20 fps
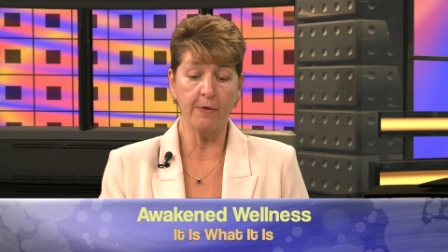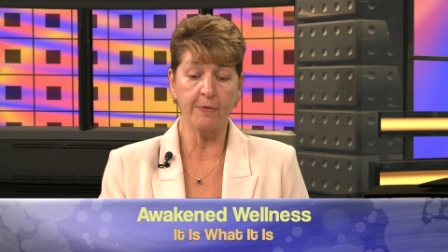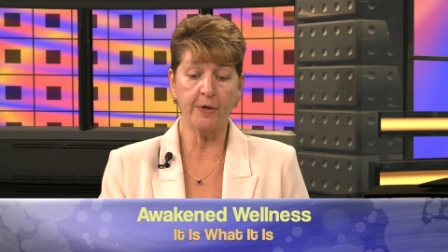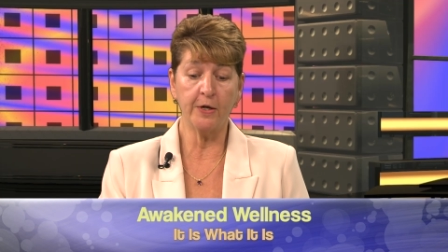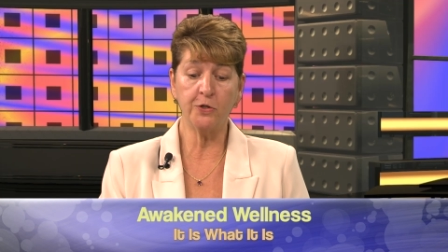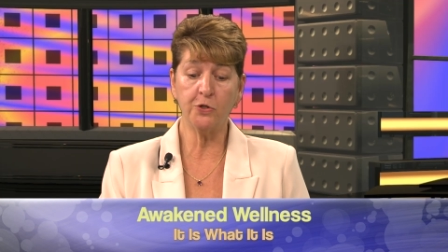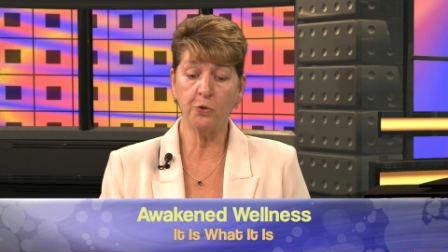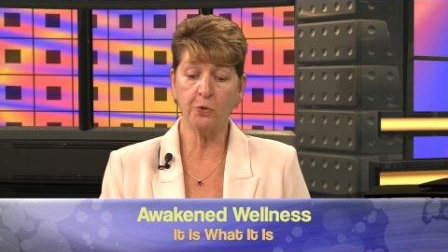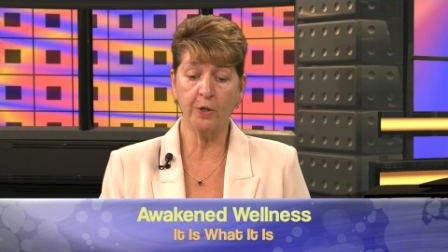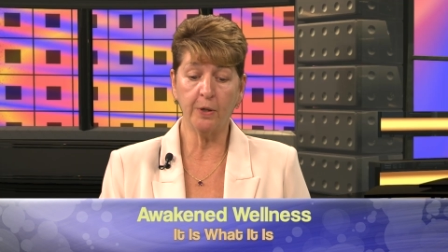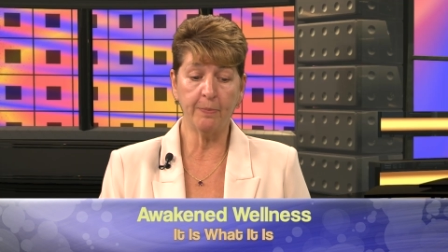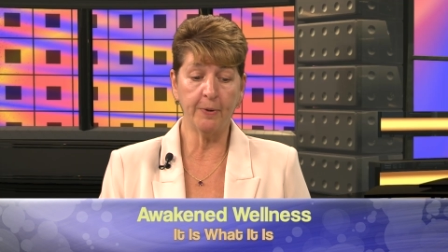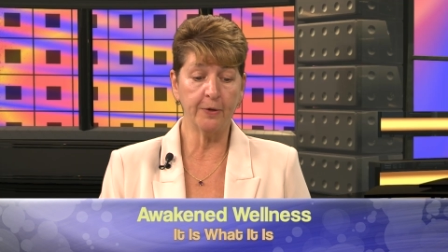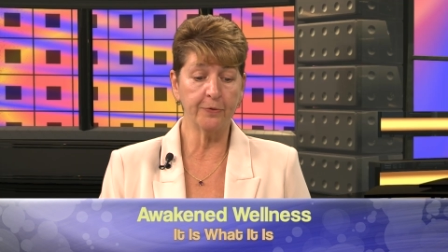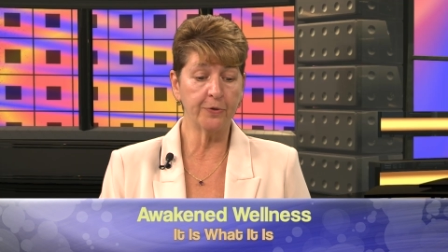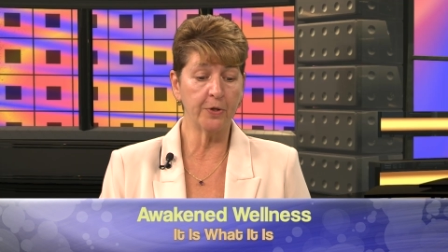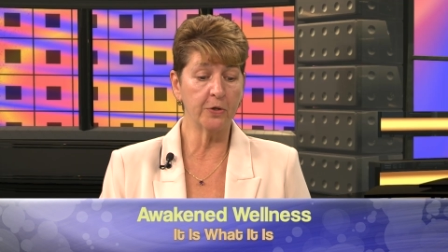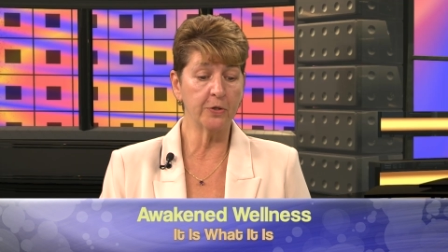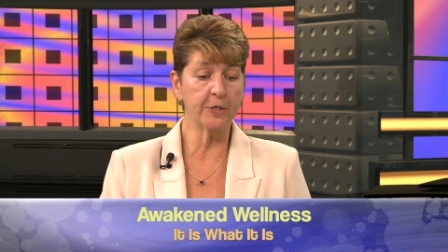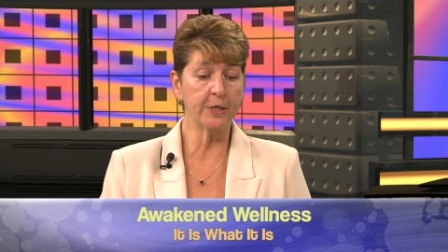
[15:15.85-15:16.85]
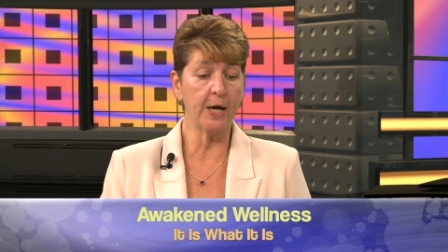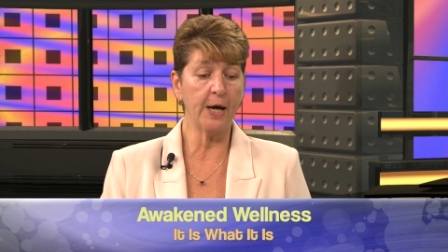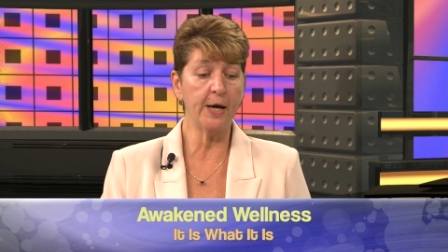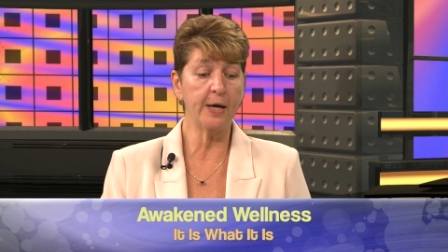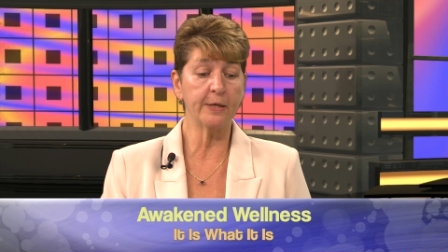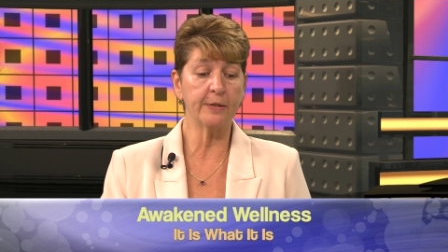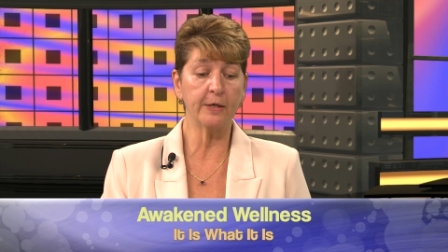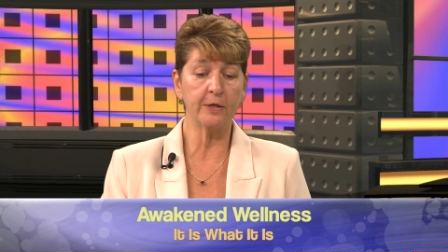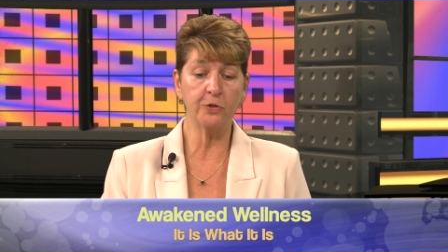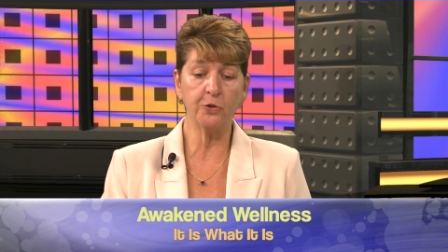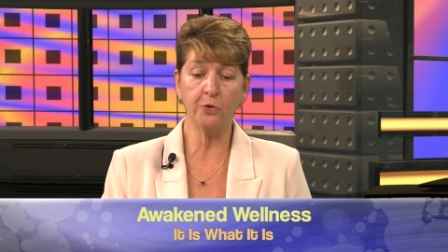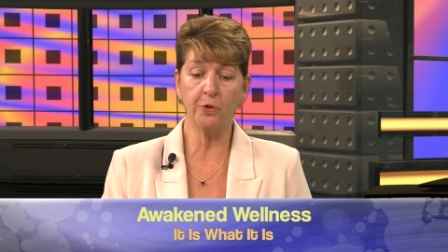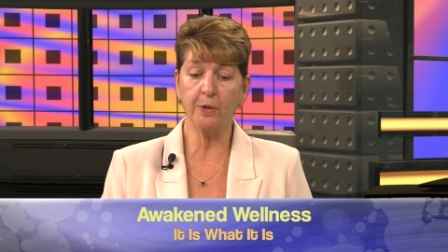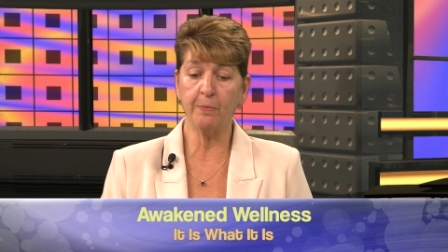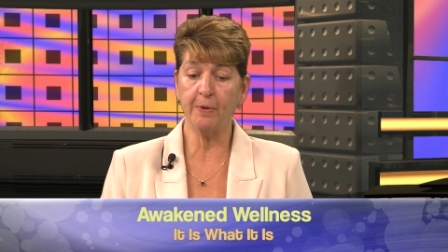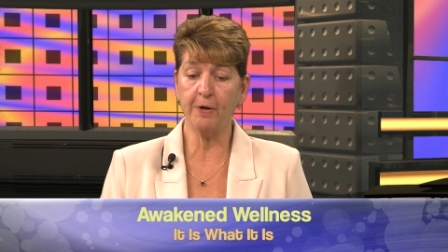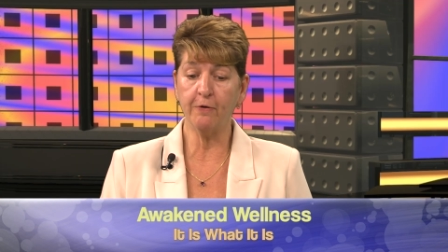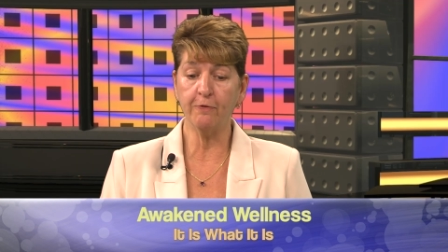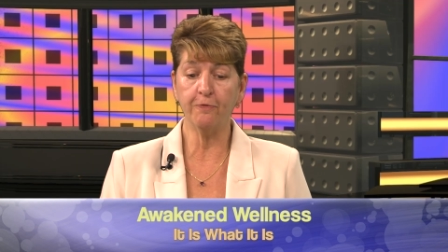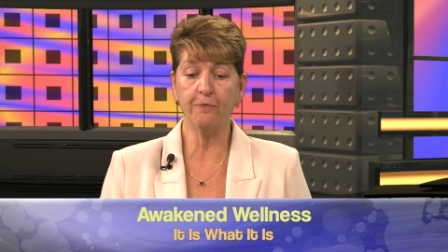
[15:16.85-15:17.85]
They do it about their diet. They do it
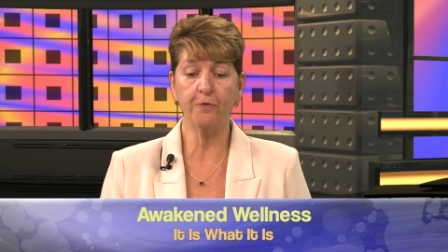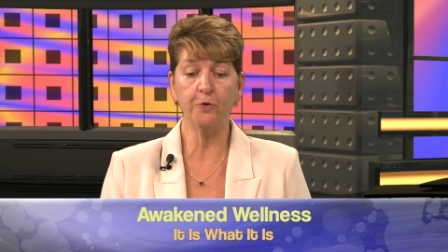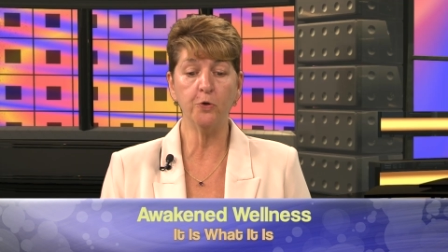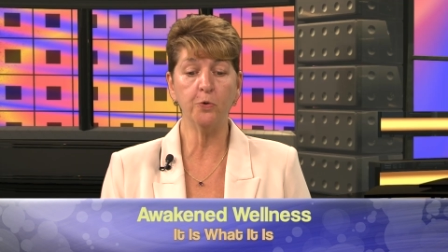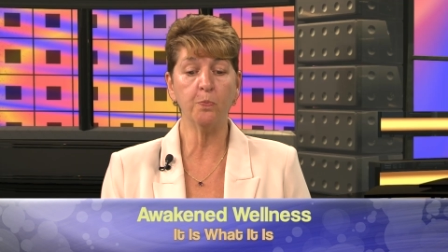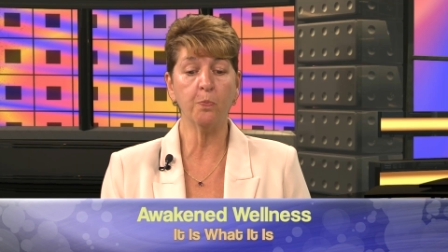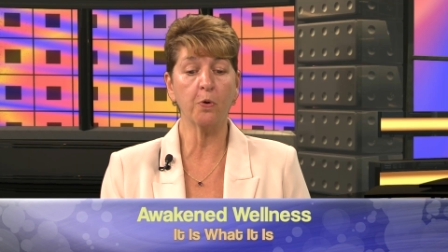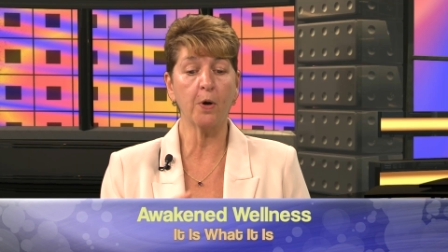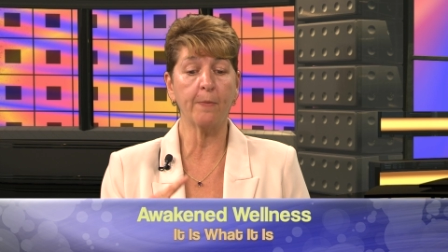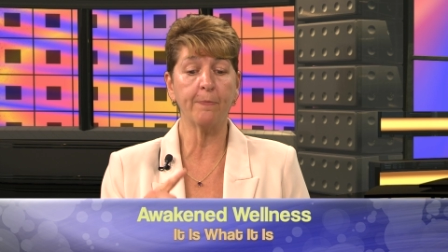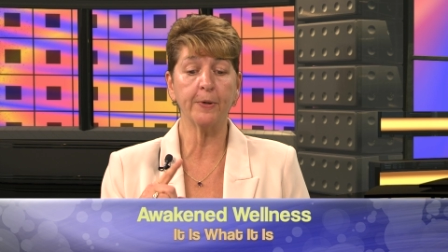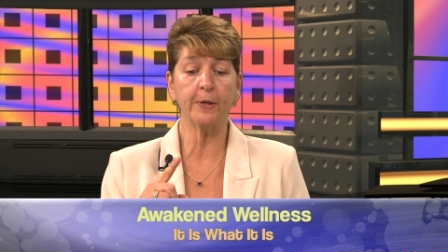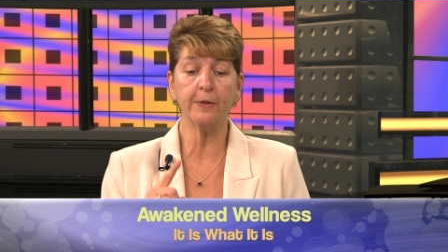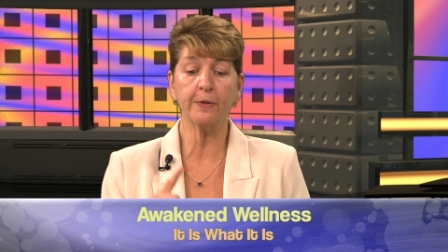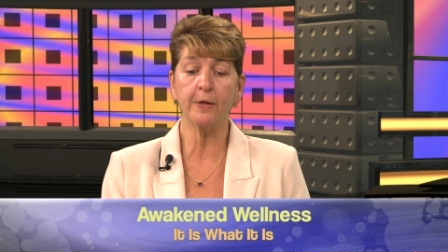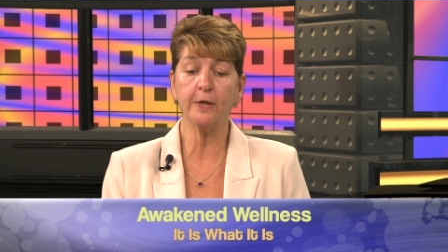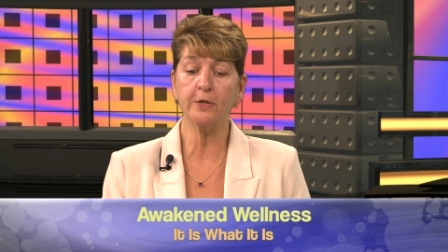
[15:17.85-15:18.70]
about food prepping.